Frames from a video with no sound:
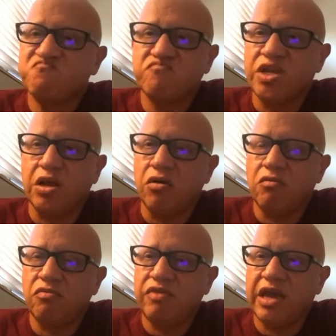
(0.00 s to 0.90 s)
you know
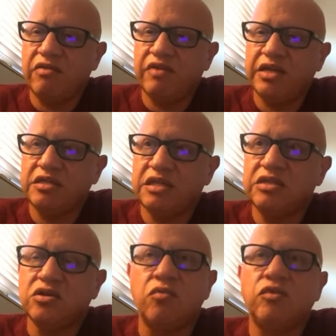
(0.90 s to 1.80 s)
they they they
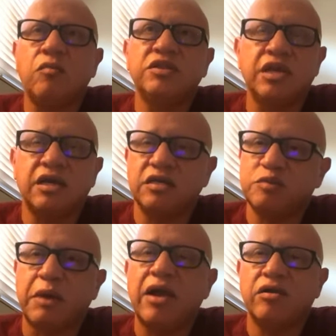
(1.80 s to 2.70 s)
don't know what they can
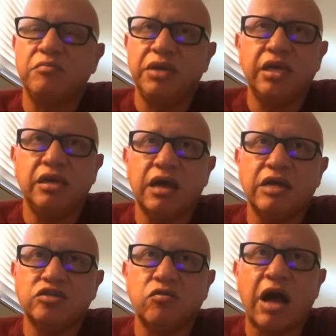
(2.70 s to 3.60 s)
aspire to be. I,
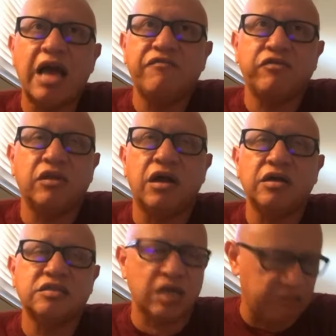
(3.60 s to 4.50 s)
so I, for the
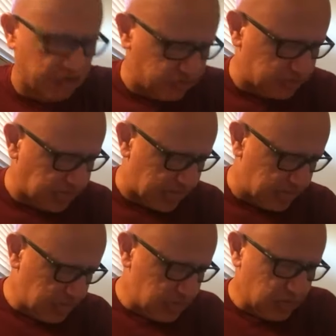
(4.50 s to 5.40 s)
longest time, I thought that
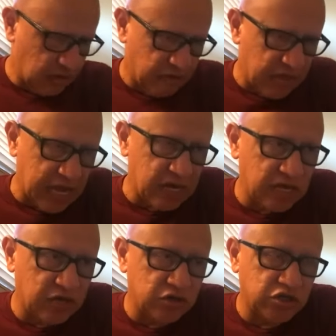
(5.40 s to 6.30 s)
that
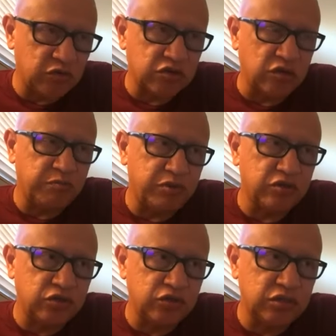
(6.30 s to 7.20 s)
literature was only
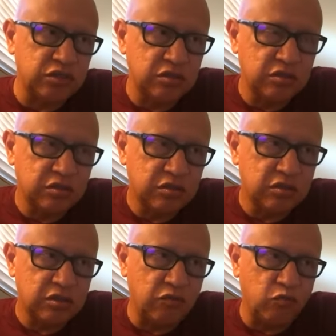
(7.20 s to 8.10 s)
produced
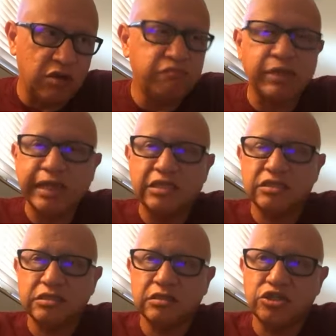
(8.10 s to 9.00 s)
in one
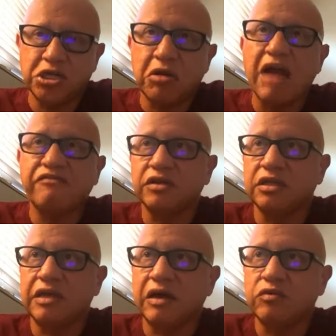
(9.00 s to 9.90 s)
place
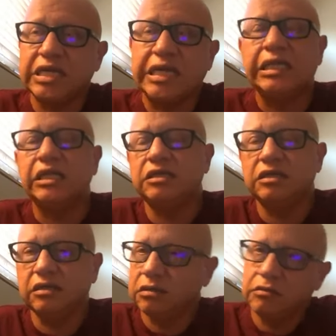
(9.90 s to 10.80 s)
geographically, and that was England
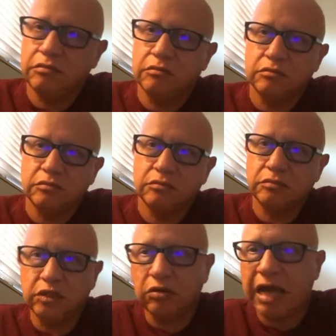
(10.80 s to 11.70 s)

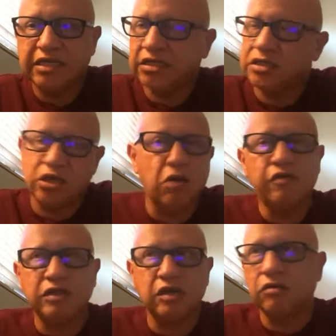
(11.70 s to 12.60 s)
you know, I didn't know
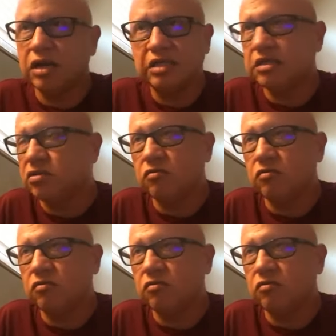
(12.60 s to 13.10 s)
that there were Latino